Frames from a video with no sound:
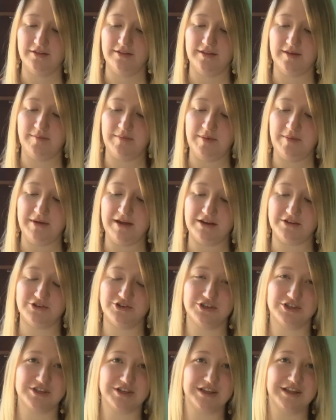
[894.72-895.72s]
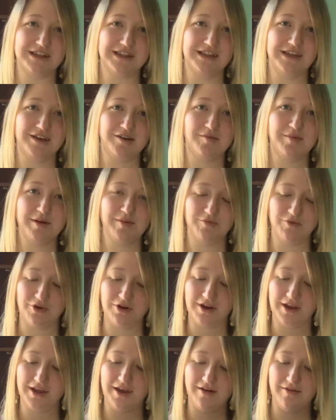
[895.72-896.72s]
that maybe has just a little bit more
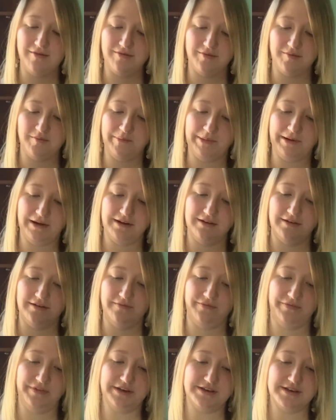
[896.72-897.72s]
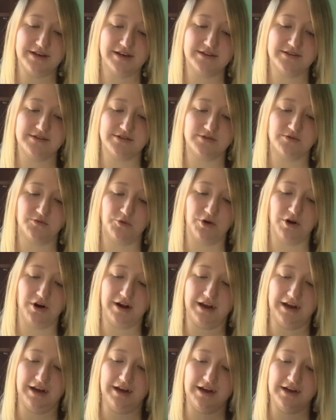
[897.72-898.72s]
give, but it does work,
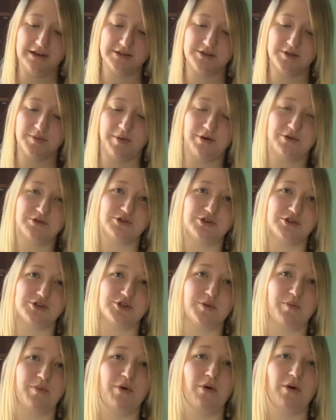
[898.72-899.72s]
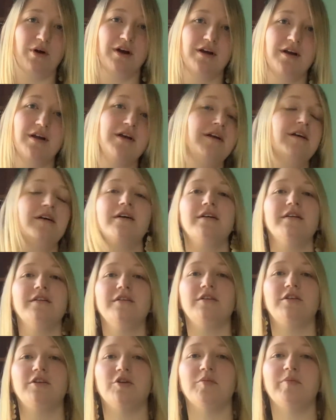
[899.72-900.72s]
and it is supposed to support
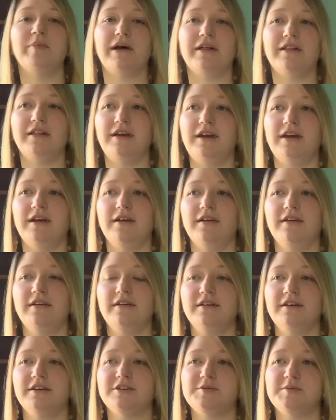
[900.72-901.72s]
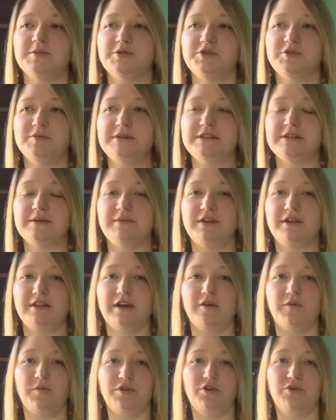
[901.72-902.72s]
your belly It's supposed to be something
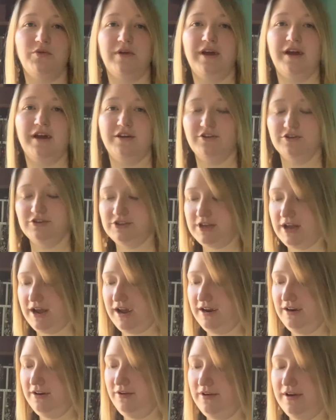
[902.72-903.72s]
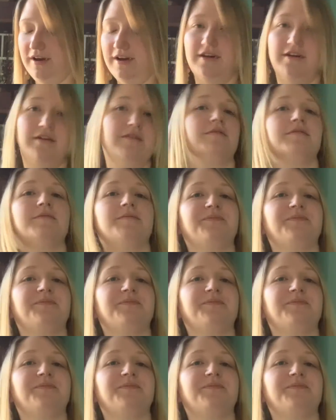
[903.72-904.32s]
that when you lay on your side, you kind of